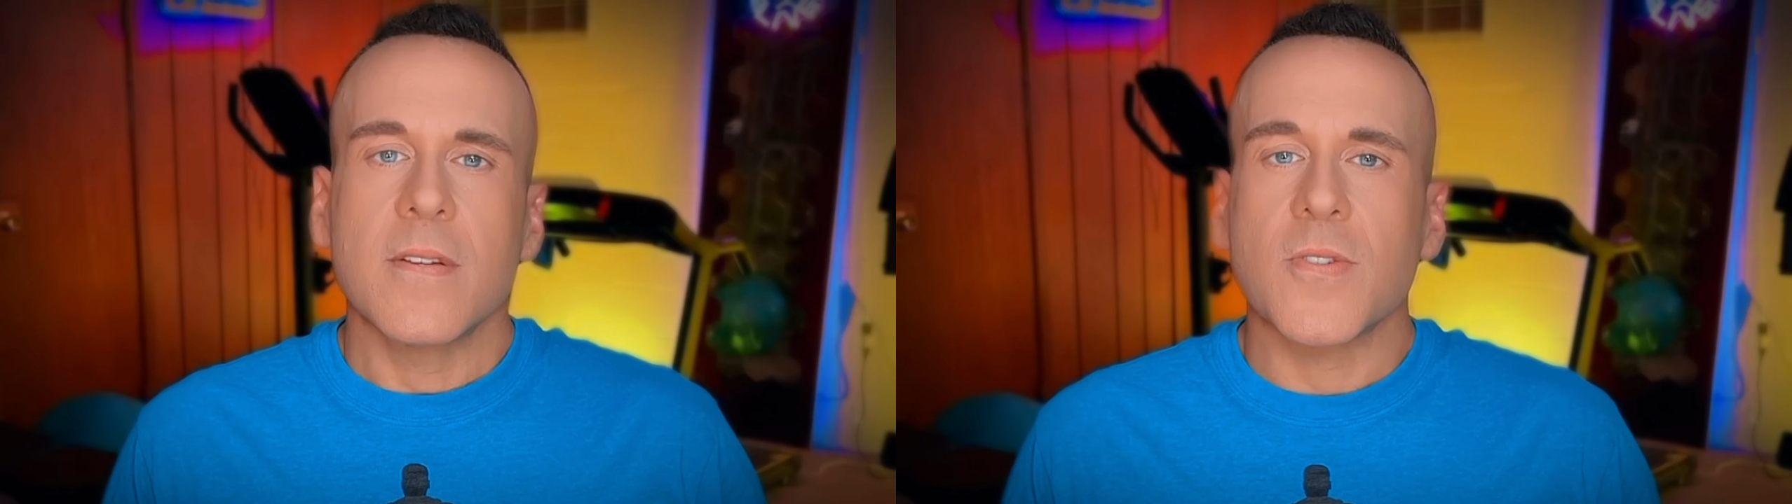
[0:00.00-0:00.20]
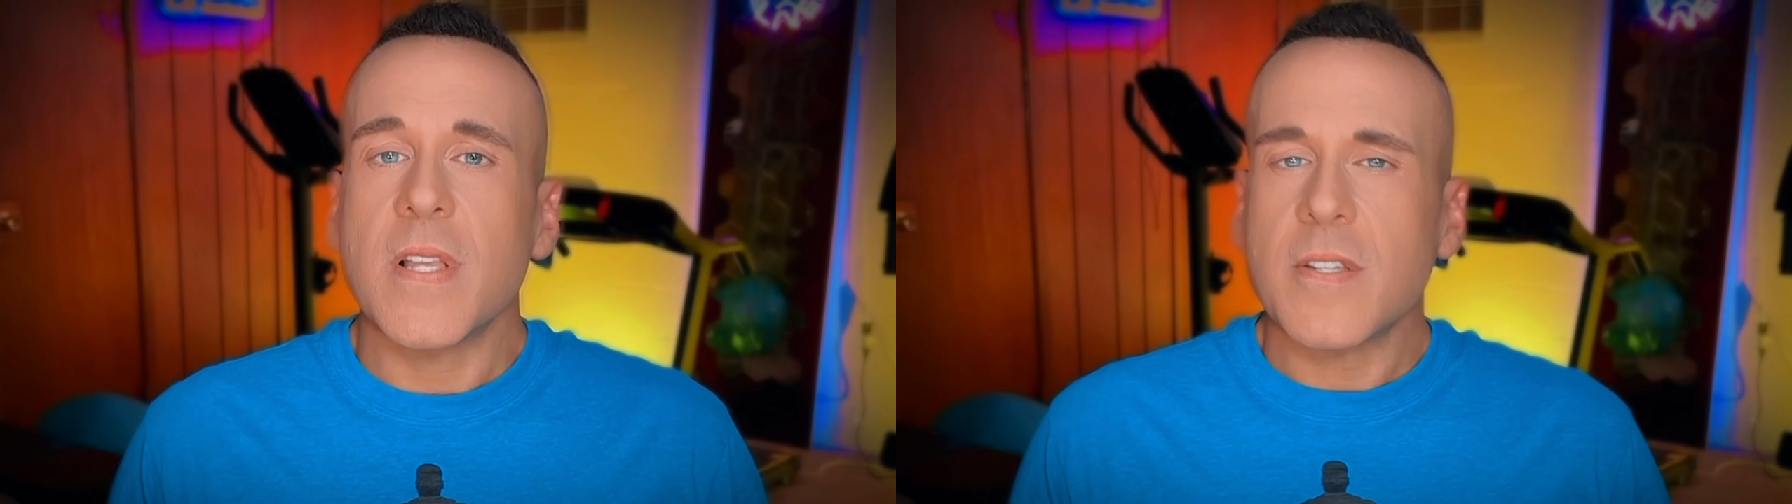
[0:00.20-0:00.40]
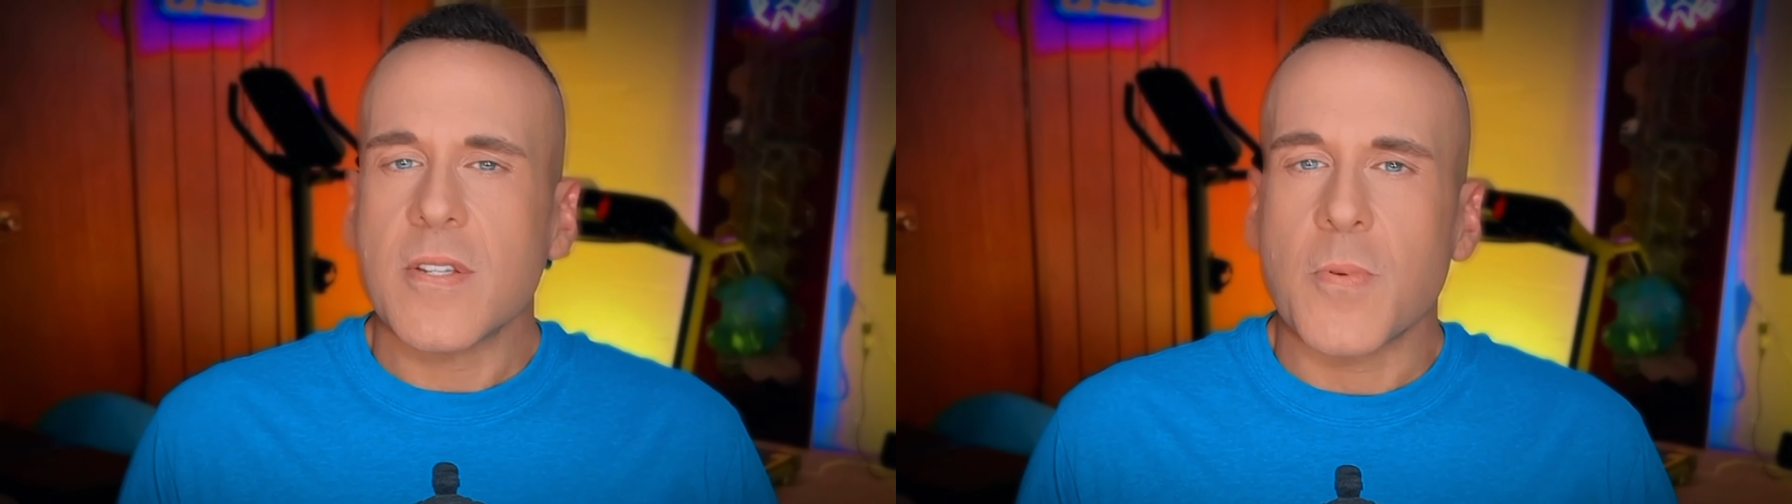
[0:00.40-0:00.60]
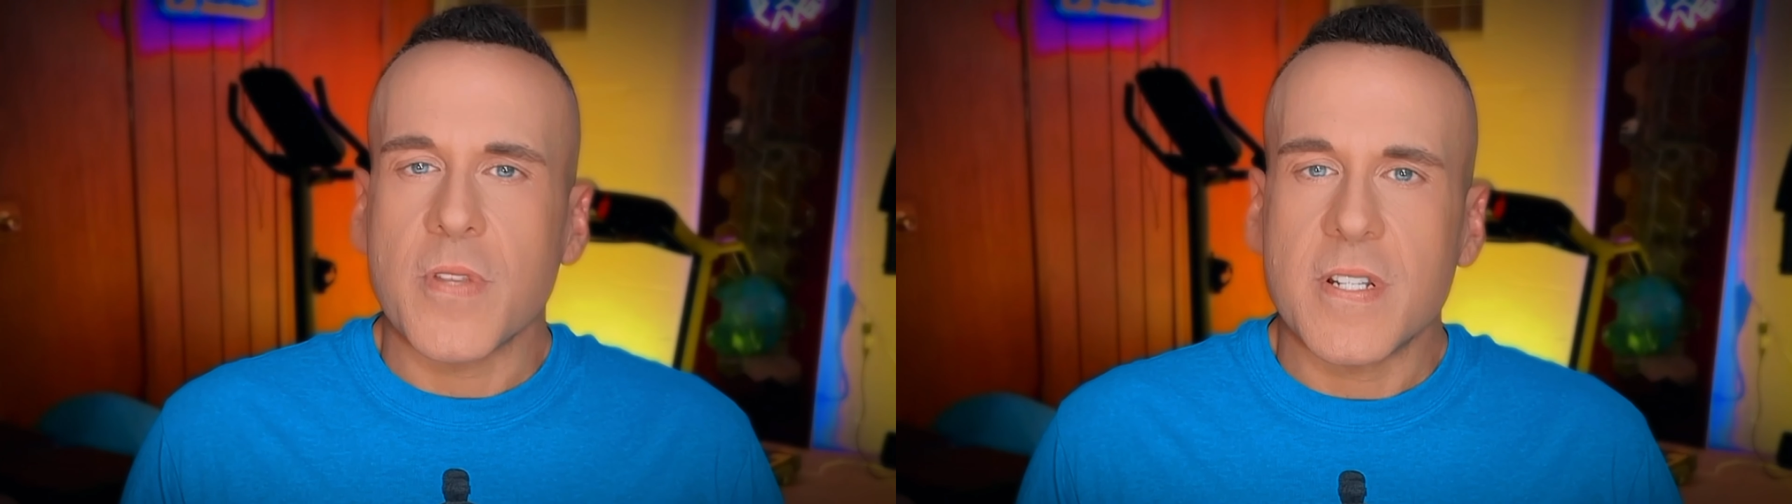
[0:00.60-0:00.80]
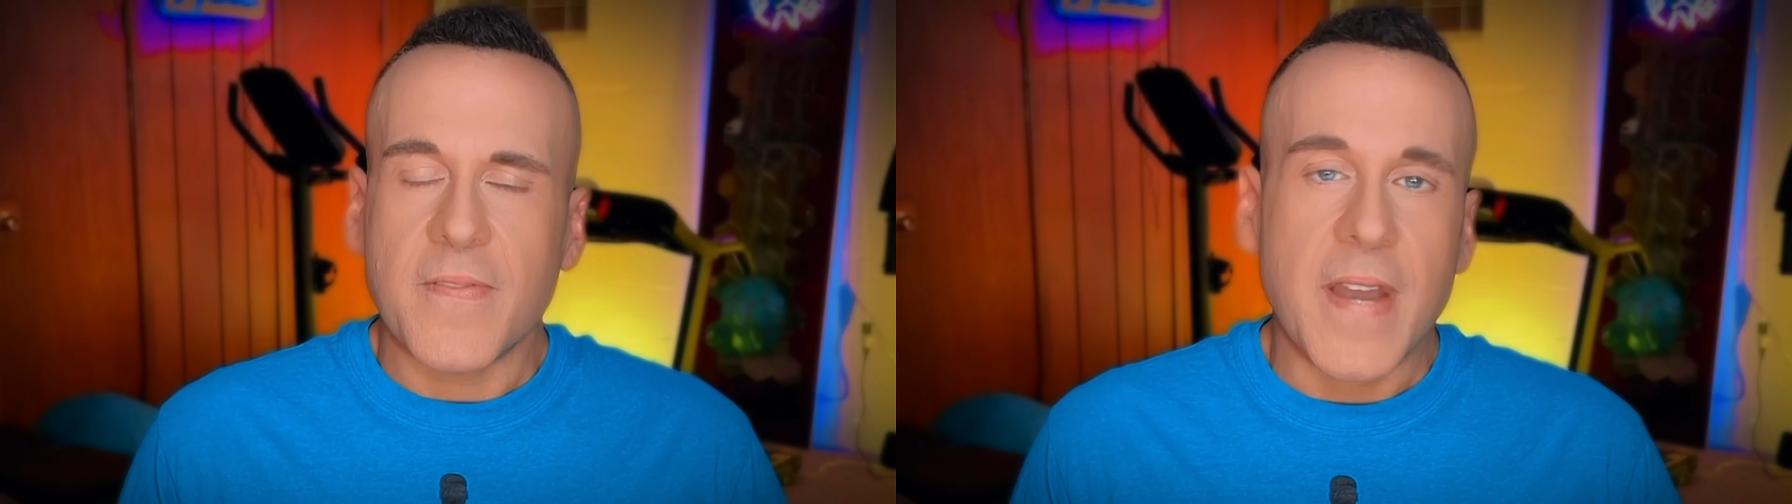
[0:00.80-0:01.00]
So let's explore
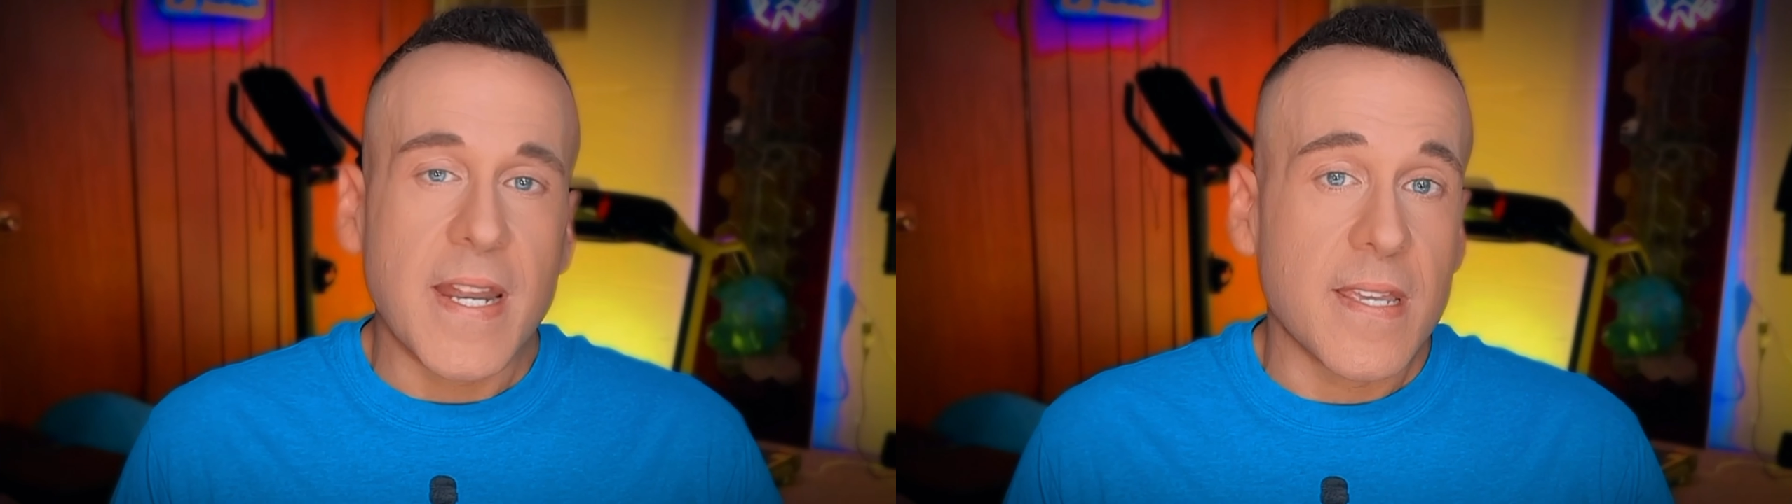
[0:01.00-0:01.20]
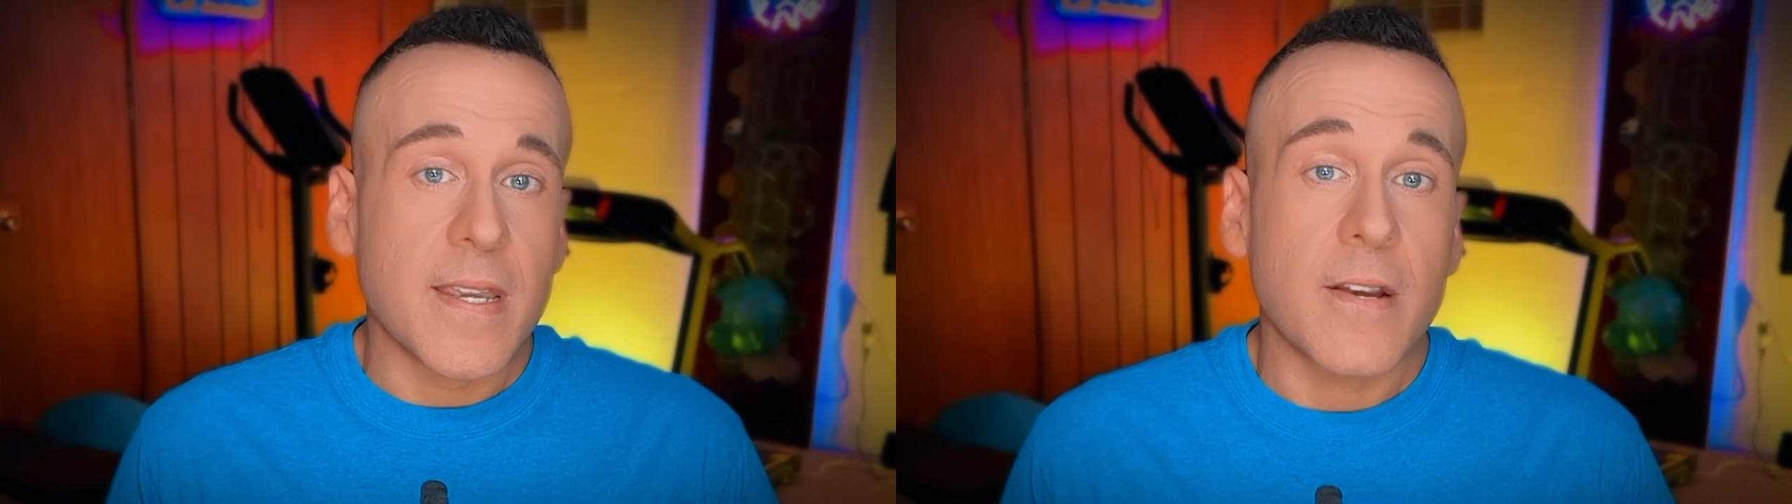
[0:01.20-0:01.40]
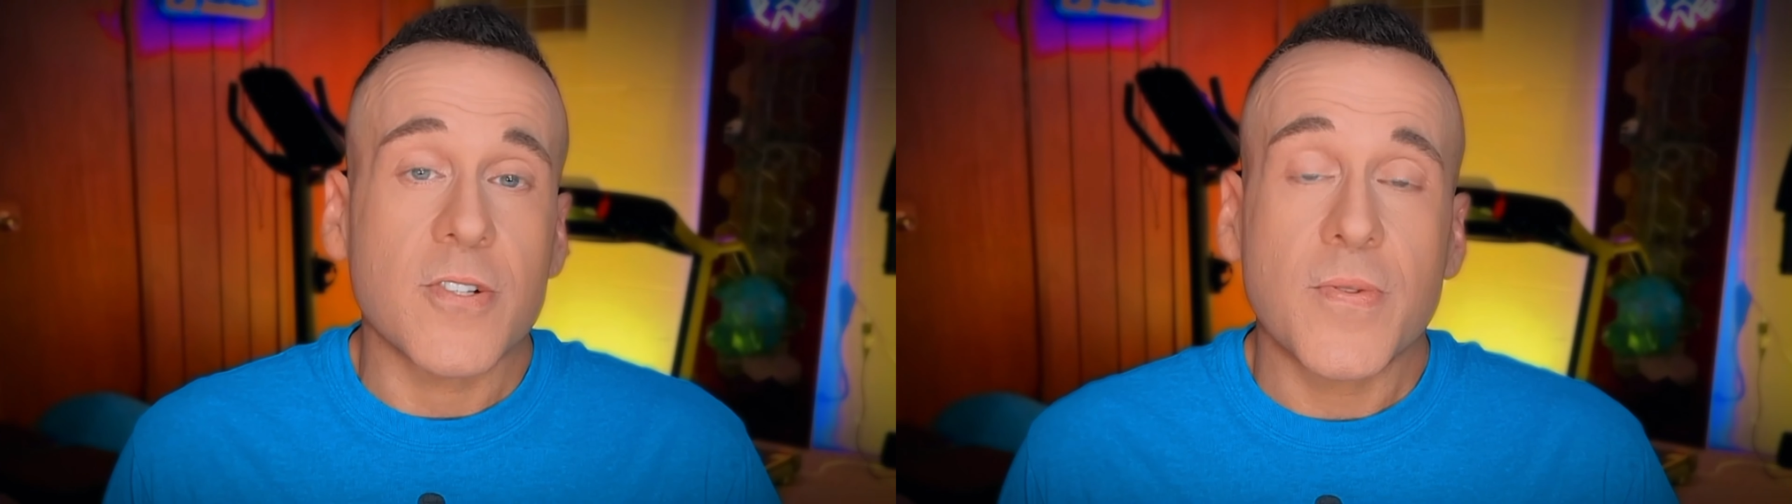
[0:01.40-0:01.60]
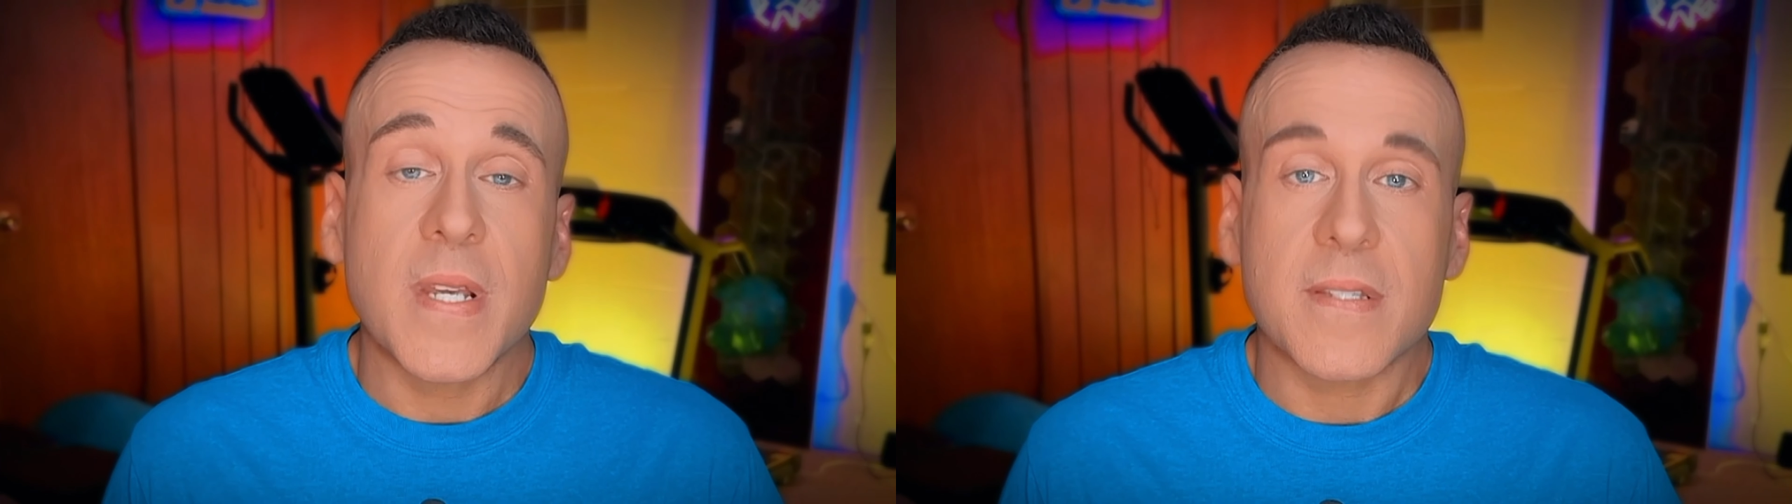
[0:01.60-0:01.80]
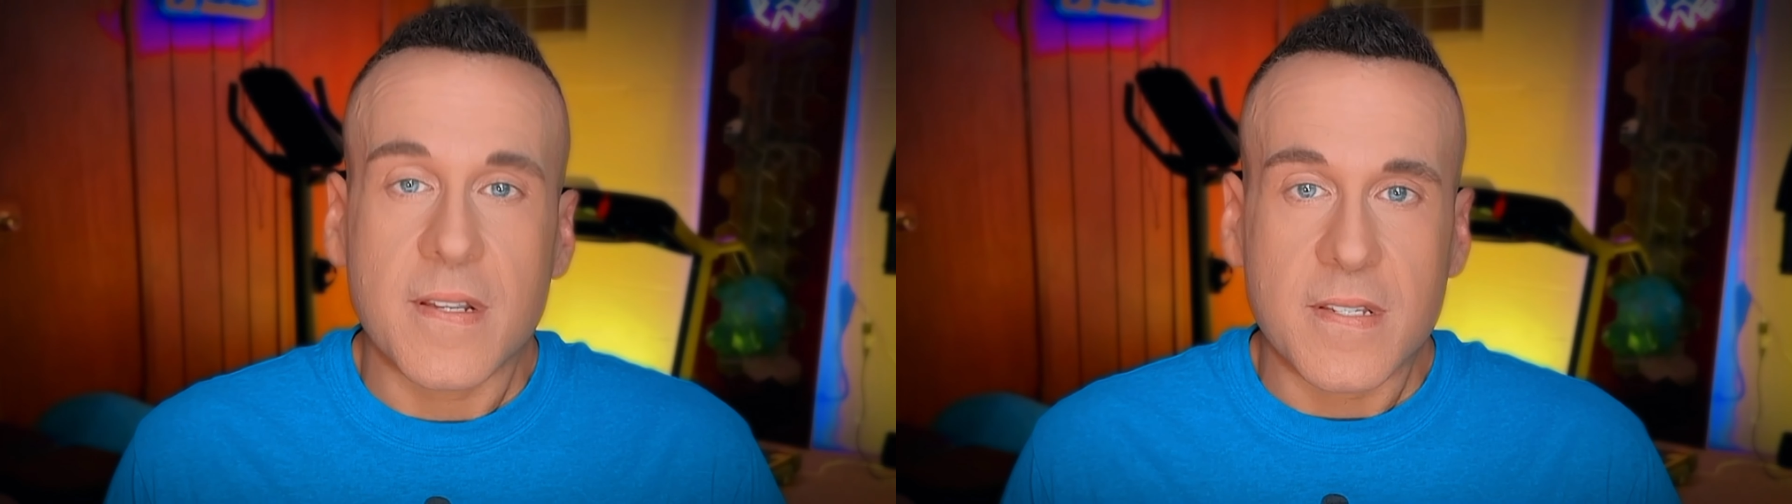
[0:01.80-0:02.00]
the defining characteristics